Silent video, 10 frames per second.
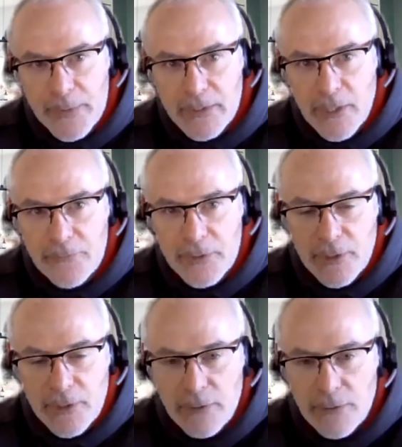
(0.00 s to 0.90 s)
itself is
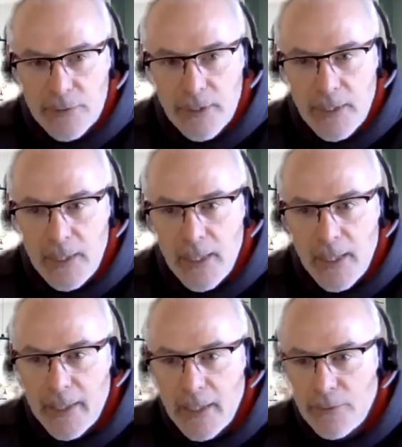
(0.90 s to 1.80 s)
secured,
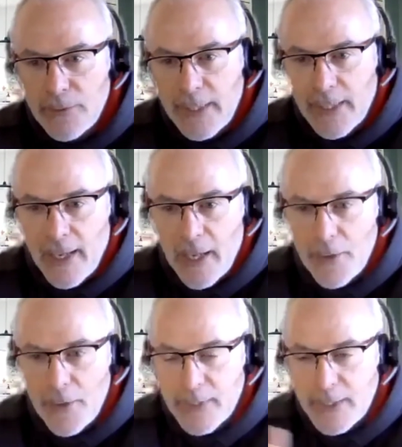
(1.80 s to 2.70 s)
and then looking at
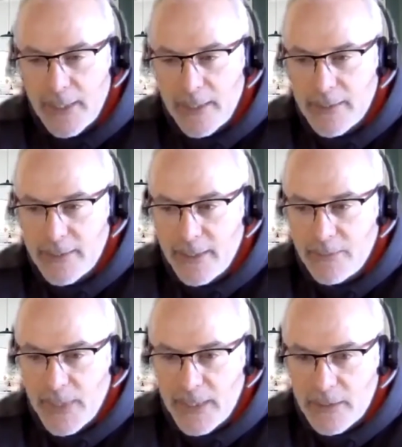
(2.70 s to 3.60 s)
how the
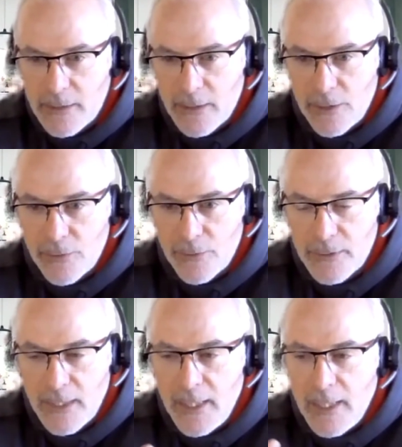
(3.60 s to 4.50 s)
database is secured.
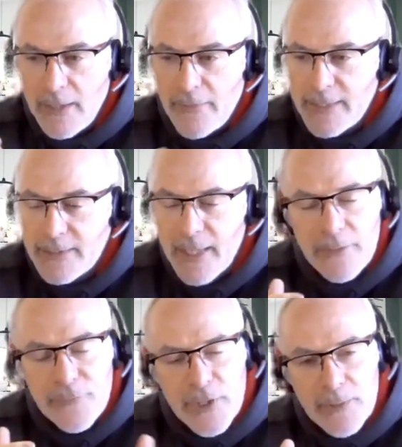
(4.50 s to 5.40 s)
That's kind
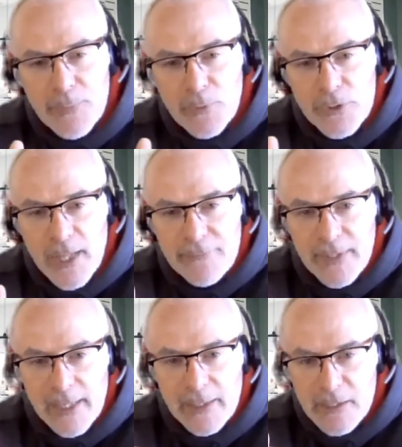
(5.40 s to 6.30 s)
of the approach that I've
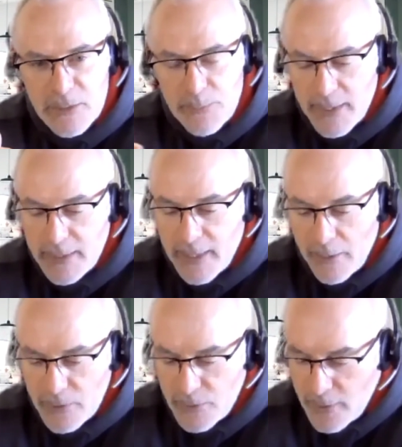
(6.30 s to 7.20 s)
taken to split it
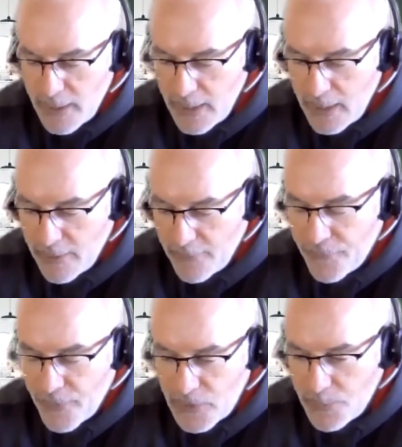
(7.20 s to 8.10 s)
down. So the
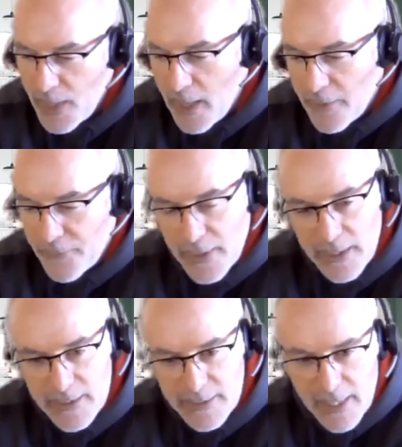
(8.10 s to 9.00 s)
first part of the
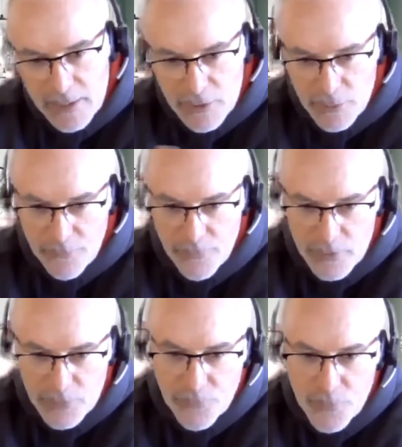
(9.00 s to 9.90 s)
session, so the
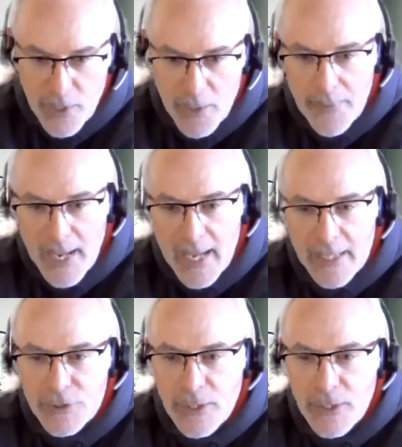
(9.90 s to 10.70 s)
first 4-hour batch,